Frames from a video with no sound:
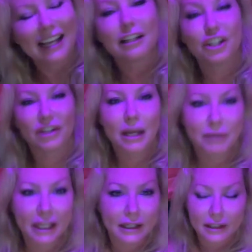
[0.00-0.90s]
Literally,
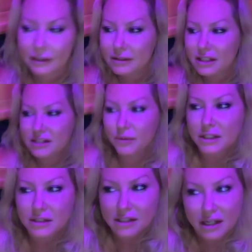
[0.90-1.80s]
I'm giddy. Because
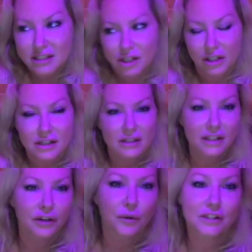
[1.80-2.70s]
once I start,
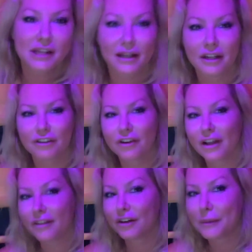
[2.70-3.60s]
you know, staying here for
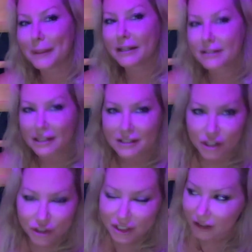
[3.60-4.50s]
like 30 minutes, I
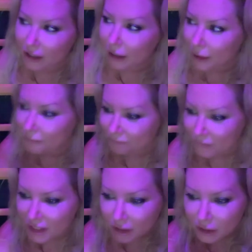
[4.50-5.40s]
start to, um,
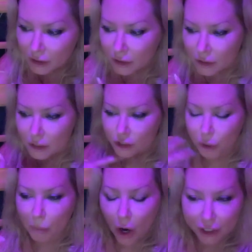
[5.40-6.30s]

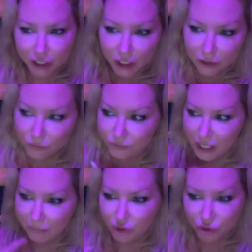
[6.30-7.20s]
your body
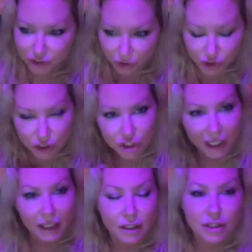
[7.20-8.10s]
chemistry starts to
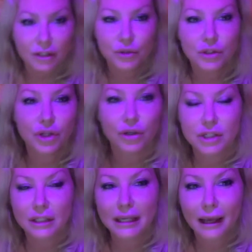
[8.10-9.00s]
change and you start
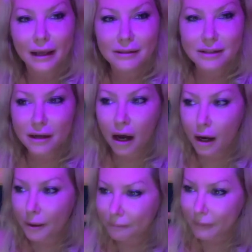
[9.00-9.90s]
to get
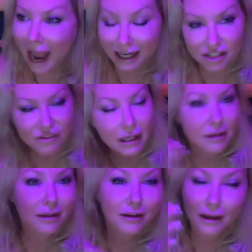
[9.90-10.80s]
um,
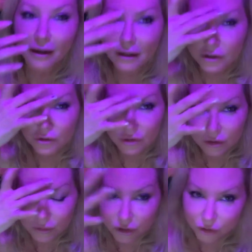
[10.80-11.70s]
activated and your
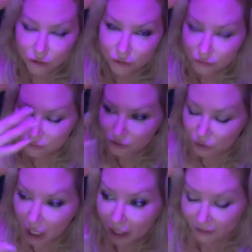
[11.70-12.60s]
your
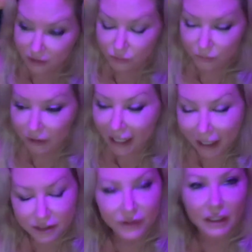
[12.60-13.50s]
third eye gets really
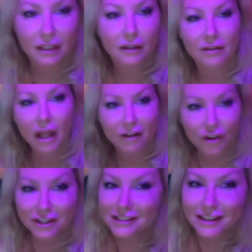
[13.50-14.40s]
activated and a lot of
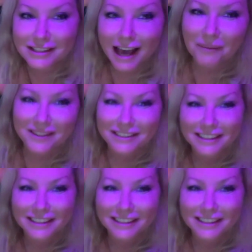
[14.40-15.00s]
crazy things happen.